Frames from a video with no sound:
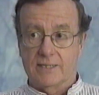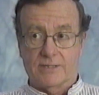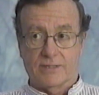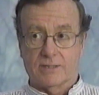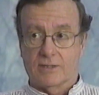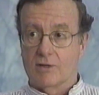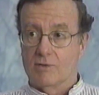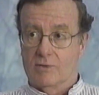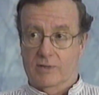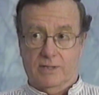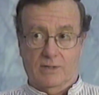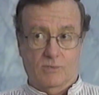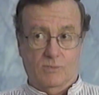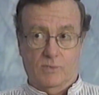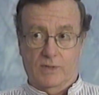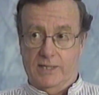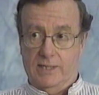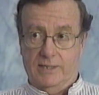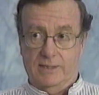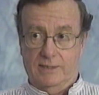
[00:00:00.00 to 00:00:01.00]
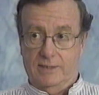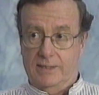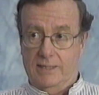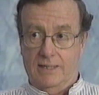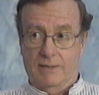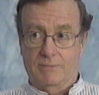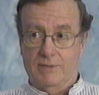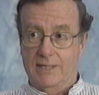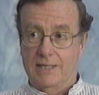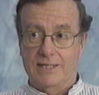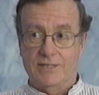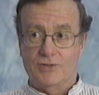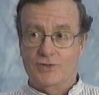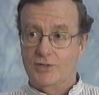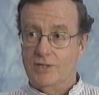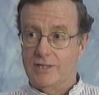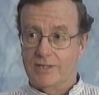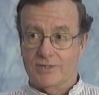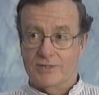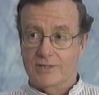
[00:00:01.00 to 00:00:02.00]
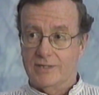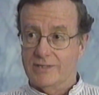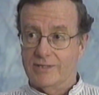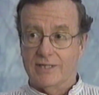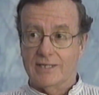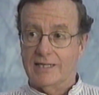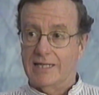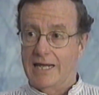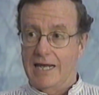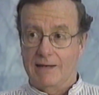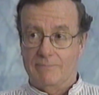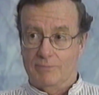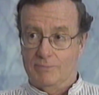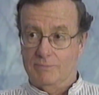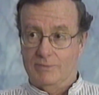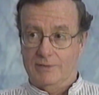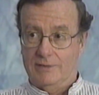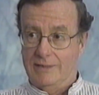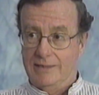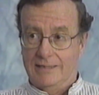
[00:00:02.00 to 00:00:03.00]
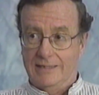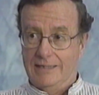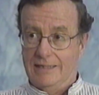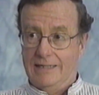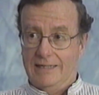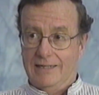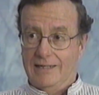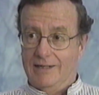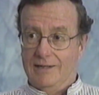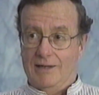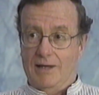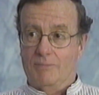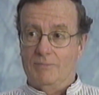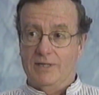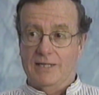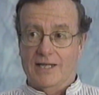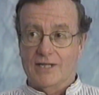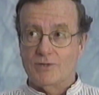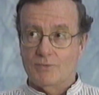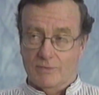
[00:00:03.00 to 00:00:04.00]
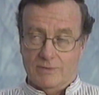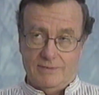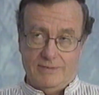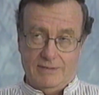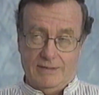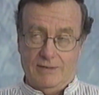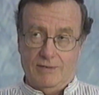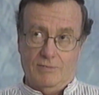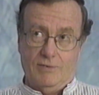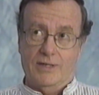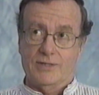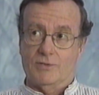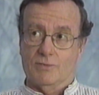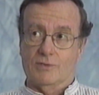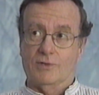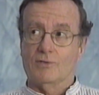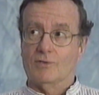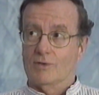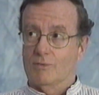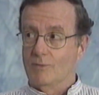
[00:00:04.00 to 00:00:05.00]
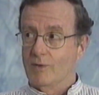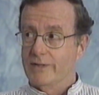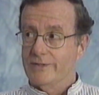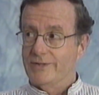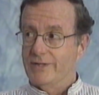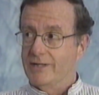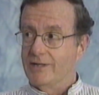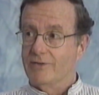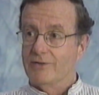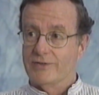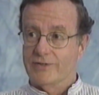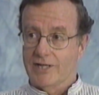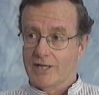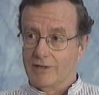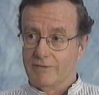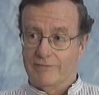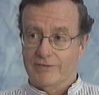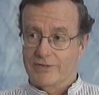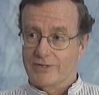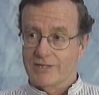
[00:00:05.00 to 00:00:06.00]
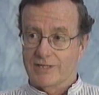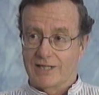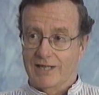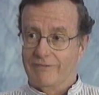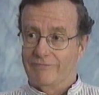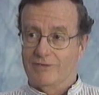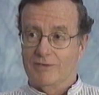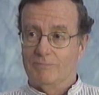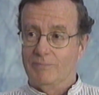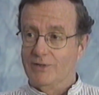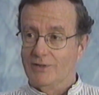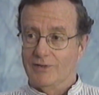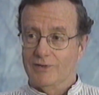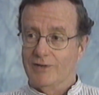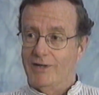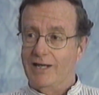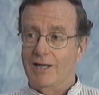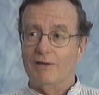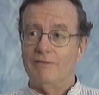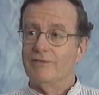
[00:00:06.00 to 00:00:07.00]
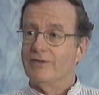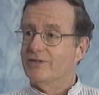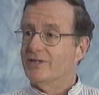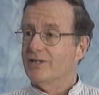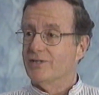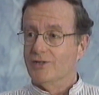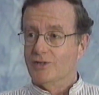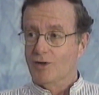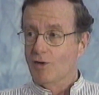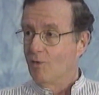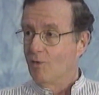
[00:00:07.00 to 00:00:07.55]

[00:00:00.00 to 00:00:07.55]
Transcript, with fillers: isn't going away. I mean, he just is incapable. I mean, that's what, you know, that's what Gore wants to hear is Elvis has left the building. Elvis isn't